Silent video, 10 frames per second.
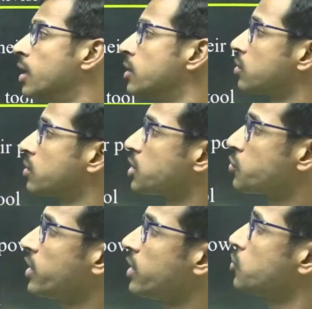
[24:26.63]
So that's why
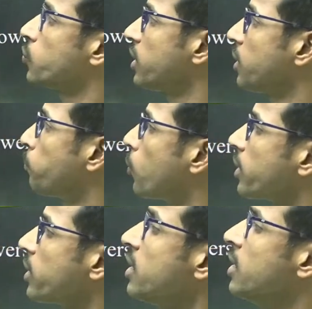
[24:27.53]
it is very
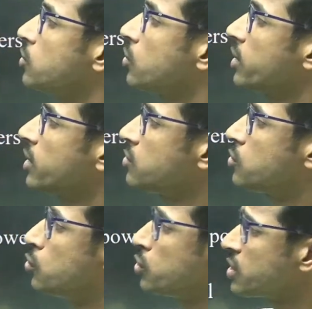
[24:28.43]
important. So it is
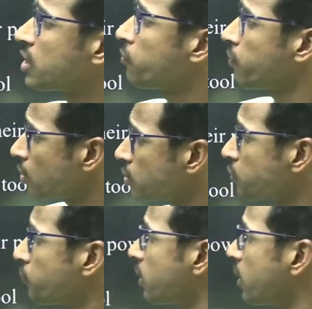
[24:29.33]
judicial
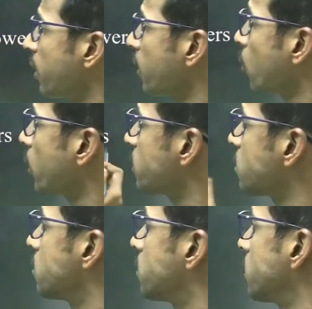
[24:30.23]
philosophy that encourages
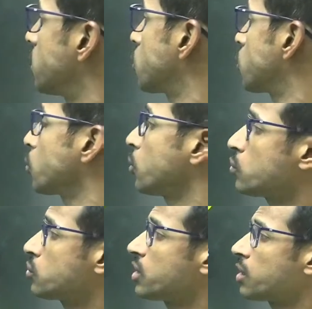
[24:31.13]
judges to use
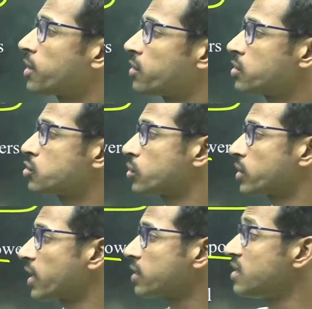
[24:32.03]
their powers to
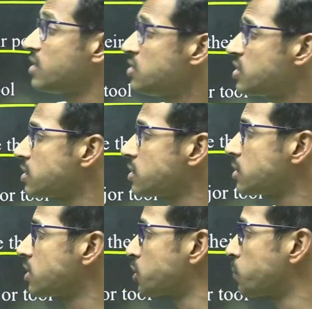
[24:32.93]
correct injustice,
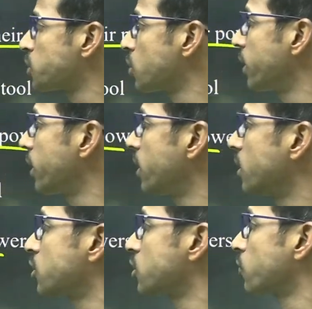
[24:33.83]
especially in
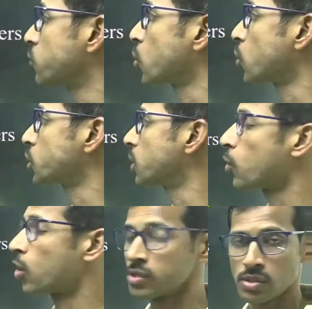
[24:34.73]
areas of social
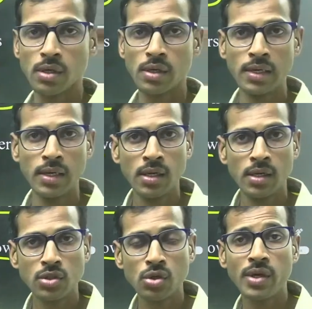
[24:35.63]
policy.
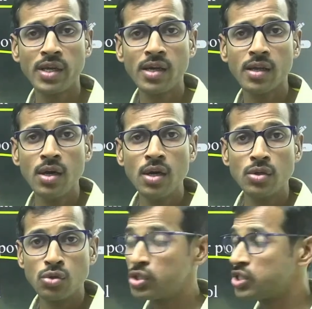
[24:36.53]
So here
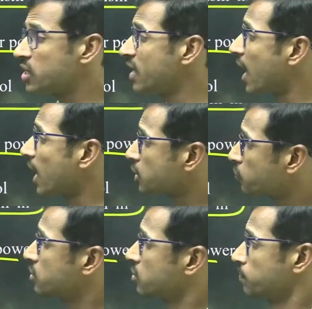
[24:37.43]
judicial
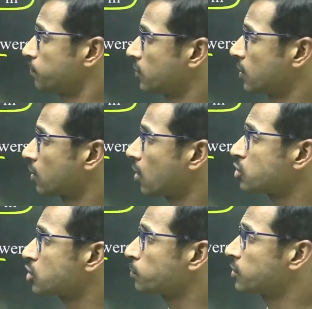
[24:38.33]
activism, the
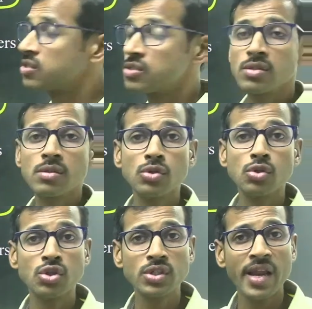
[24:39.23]
concept this
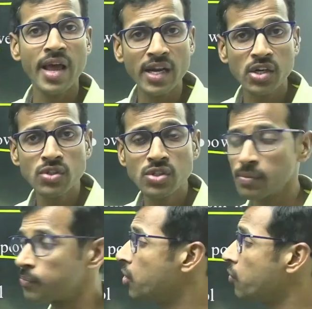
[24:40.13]
judicial
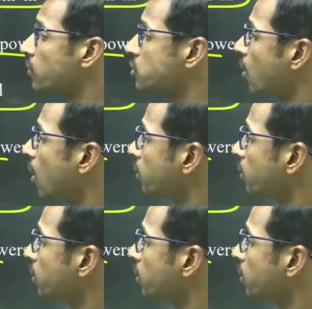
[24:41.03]
activism was not